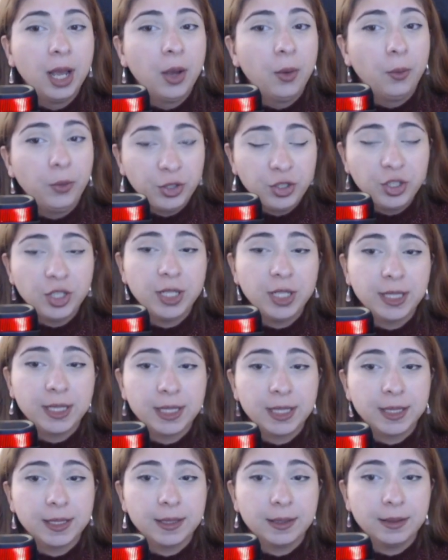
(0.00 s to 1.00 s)
which
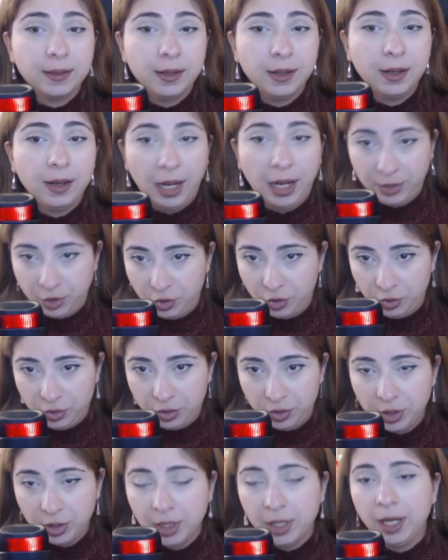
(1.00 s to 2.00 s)
is not
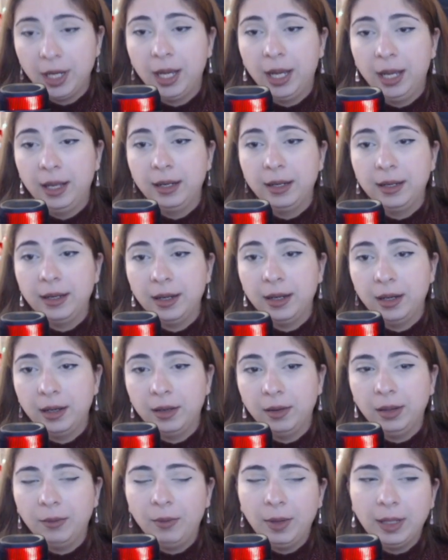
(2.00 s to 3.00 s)
good and uh,
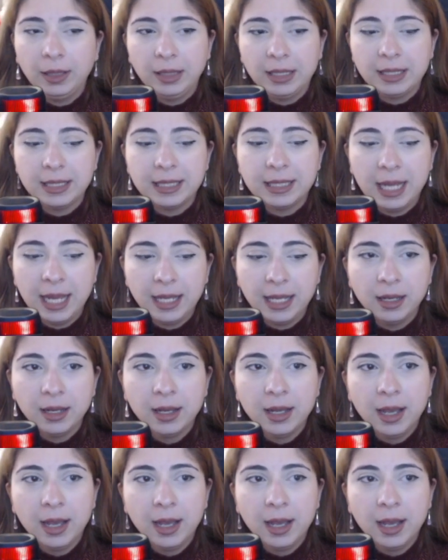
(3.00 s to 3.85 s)
well let's say